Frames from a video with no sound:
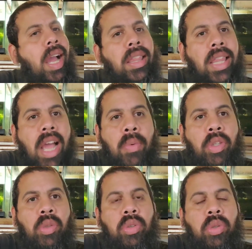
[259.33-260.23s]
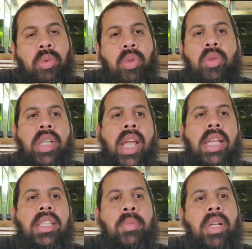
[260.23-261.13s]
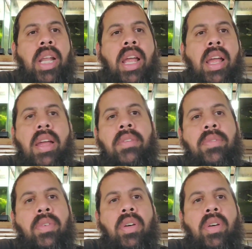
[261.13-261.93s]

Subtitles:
Now with those two new tanks, I'm gonna have